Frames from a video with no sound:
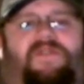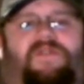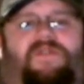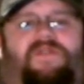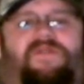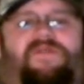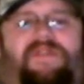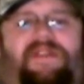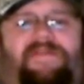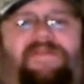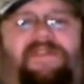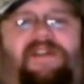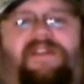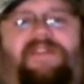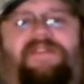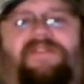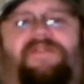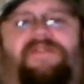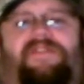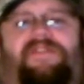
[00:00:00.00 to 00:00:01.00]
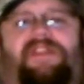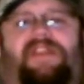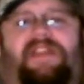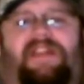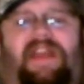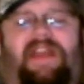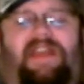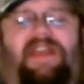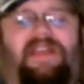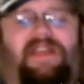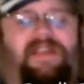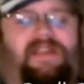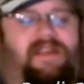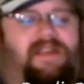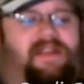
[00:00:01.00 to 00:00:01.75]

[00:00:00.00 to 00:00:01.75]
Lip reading: or Ring of Honor or TNA